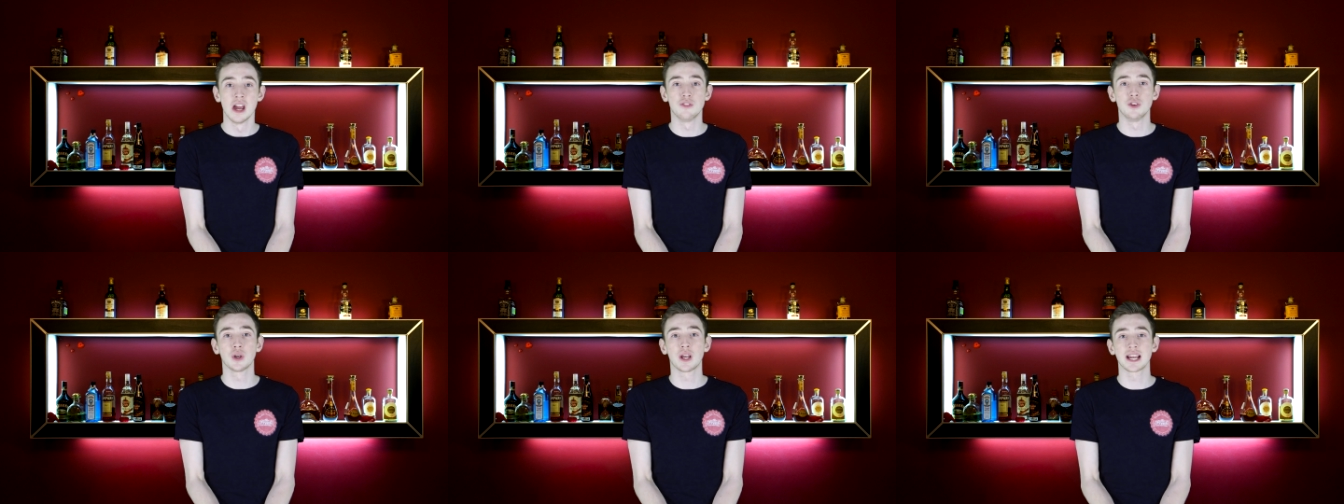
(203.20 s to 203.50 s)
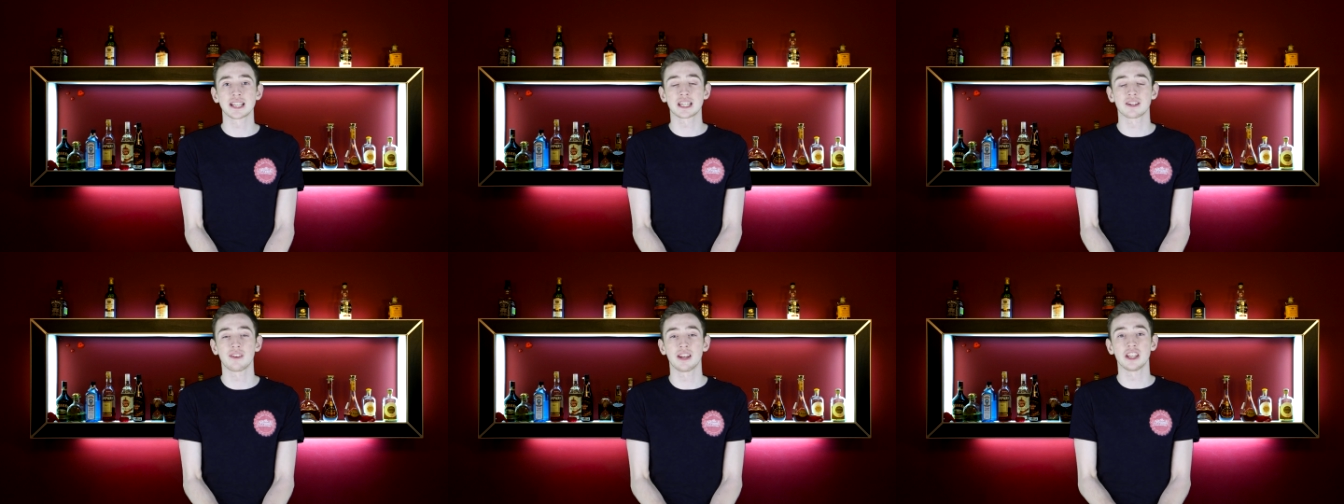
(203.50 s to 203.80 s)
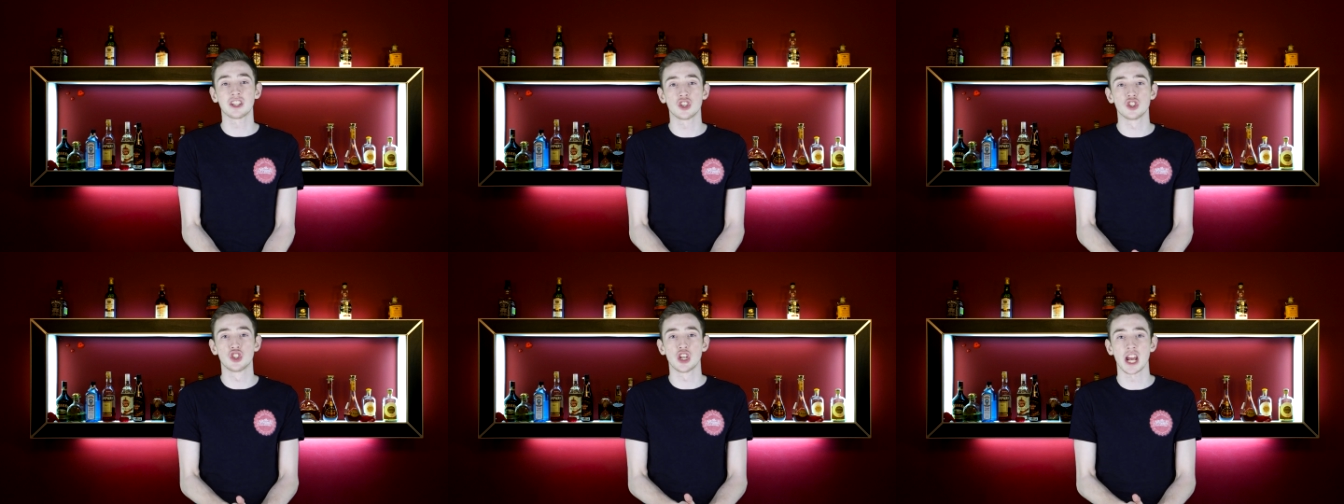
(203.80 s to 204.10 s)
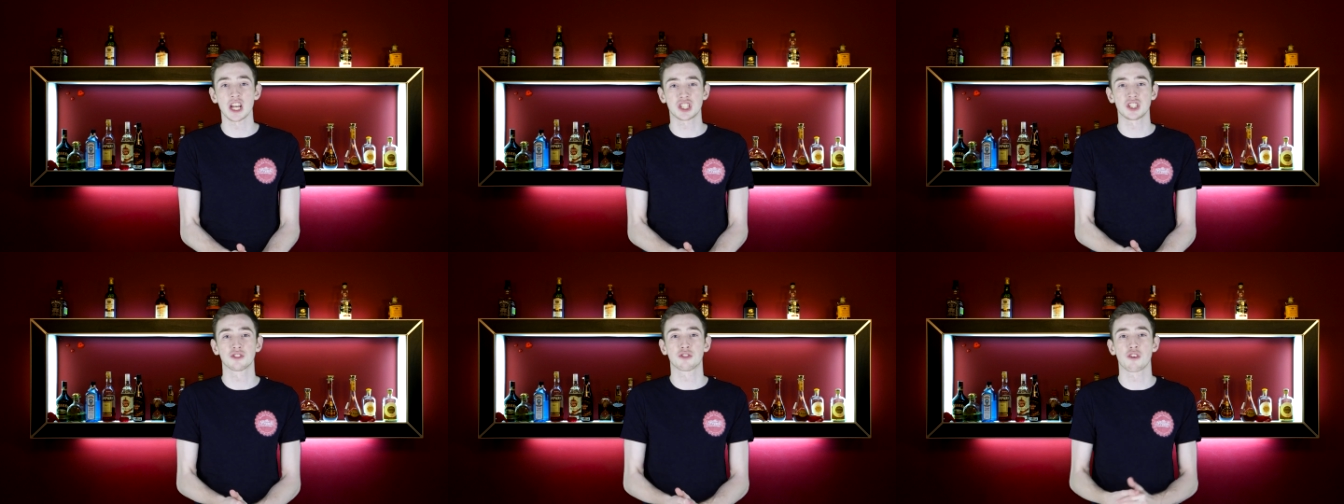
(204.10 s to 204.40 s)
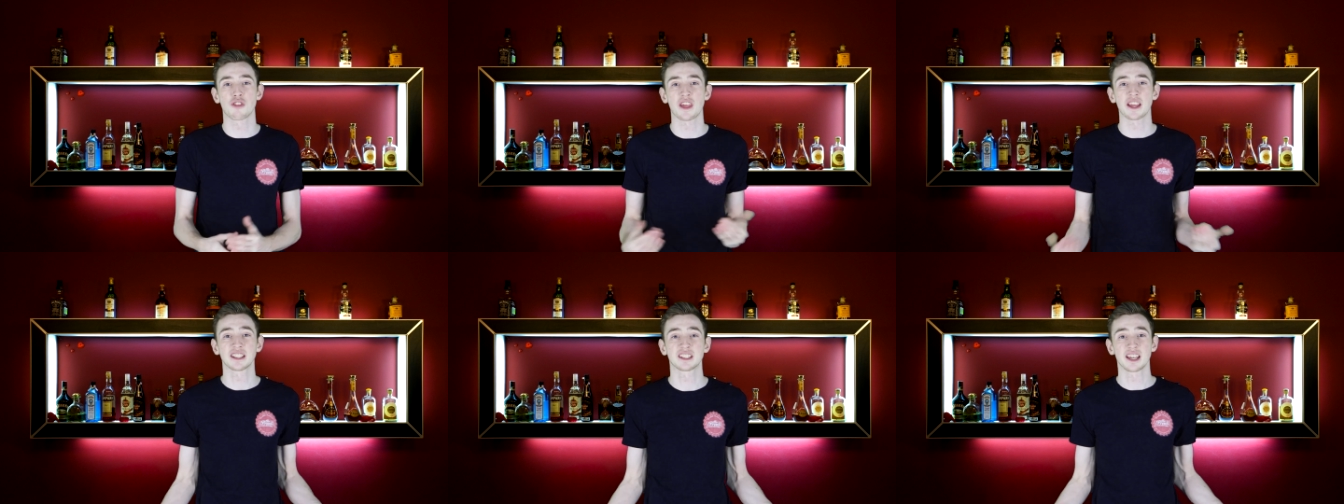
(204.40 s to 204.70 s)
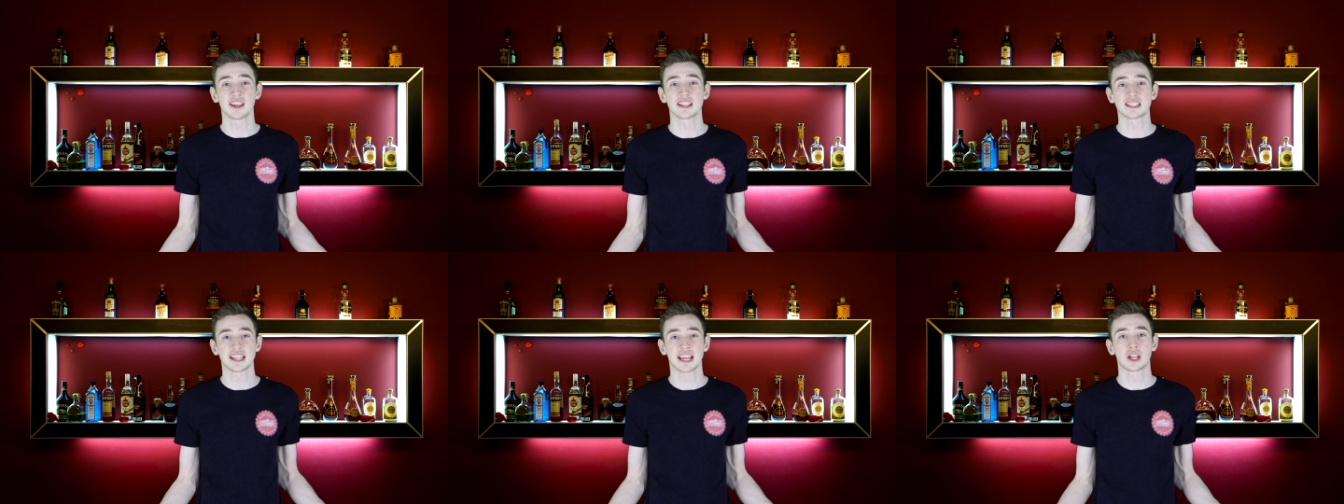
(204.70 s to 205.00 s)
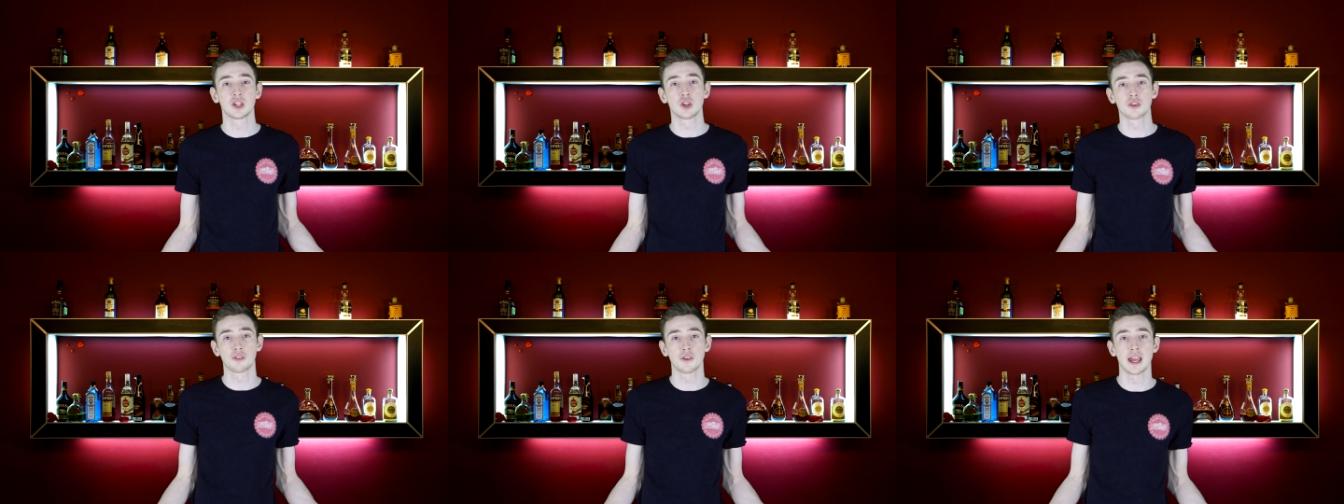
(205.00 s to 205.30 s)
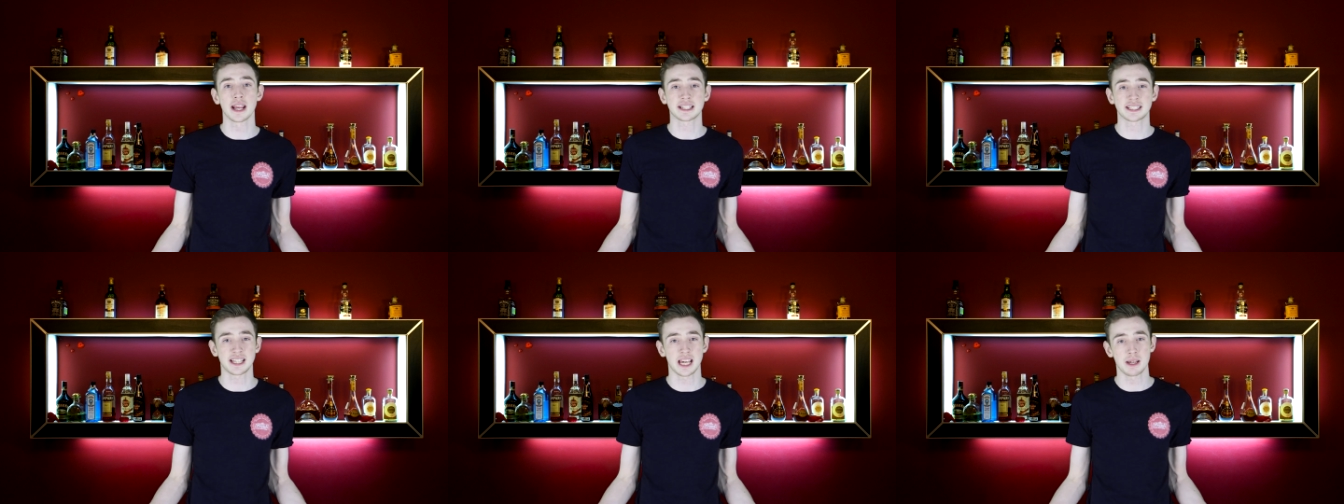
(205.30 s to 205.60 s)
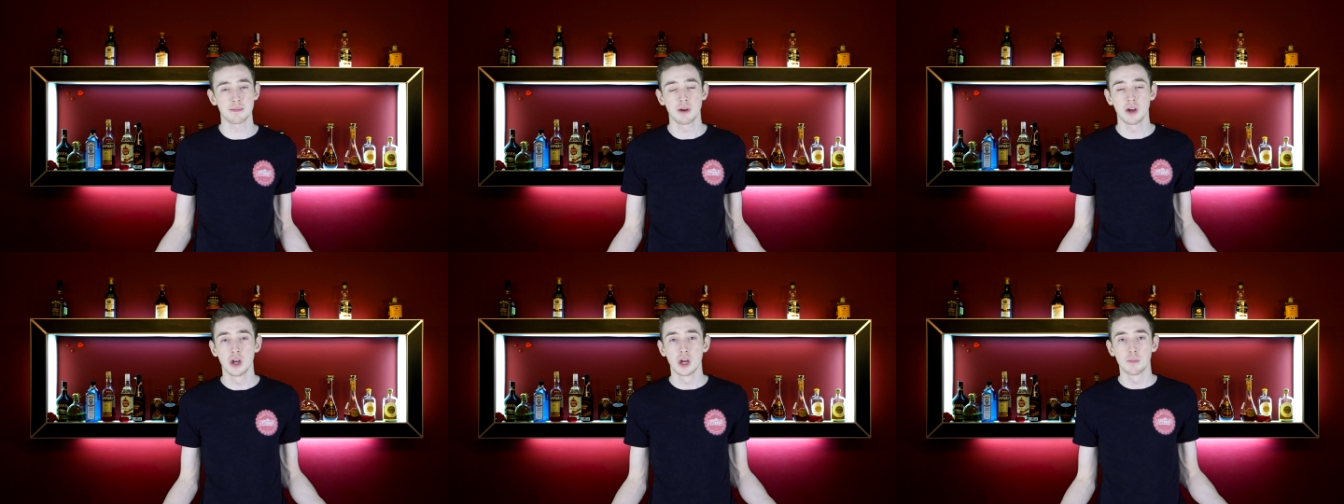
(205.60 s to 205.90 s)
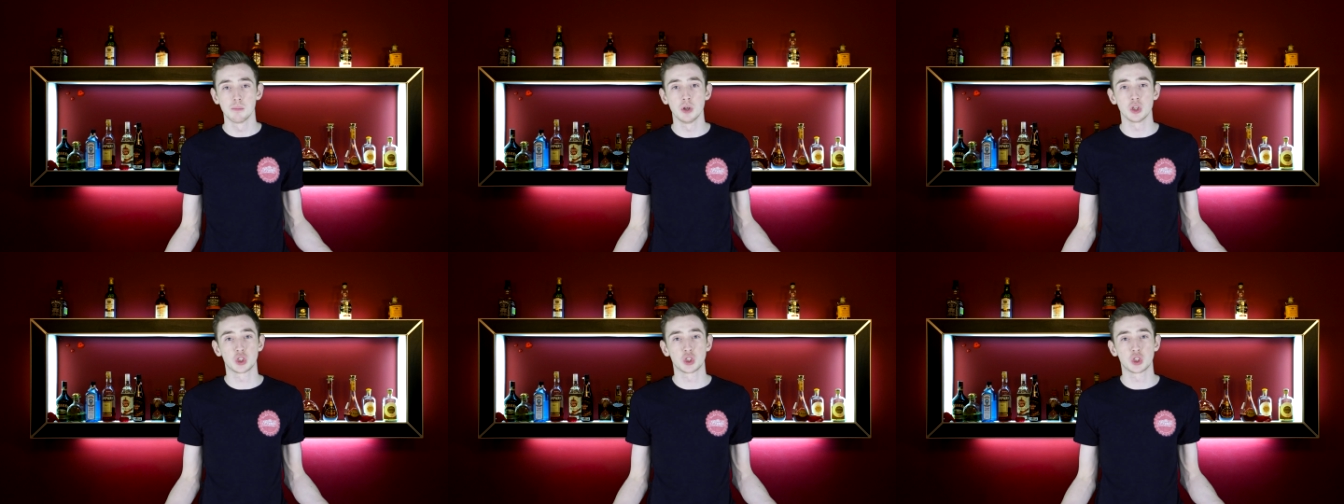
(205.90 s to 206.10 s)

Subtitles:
If you guys have any suggestions for things like this I can do for next time,